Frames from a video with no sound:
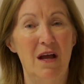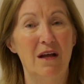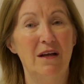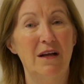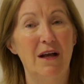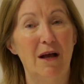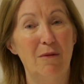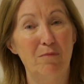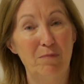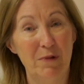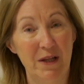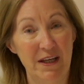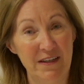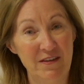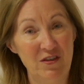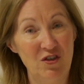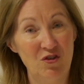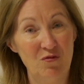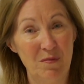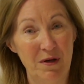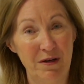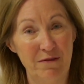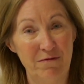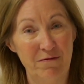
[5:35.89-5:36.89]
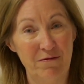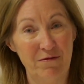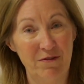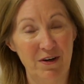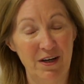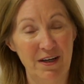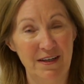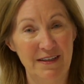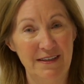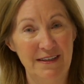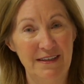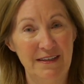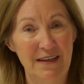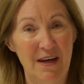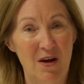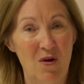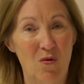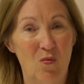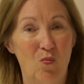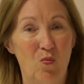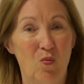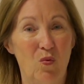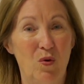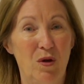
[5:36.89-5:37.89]
God bless you, my friends.
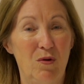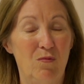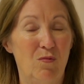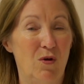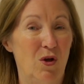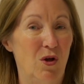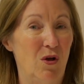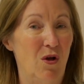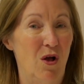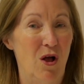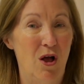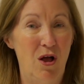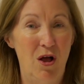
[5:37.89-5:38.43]
We will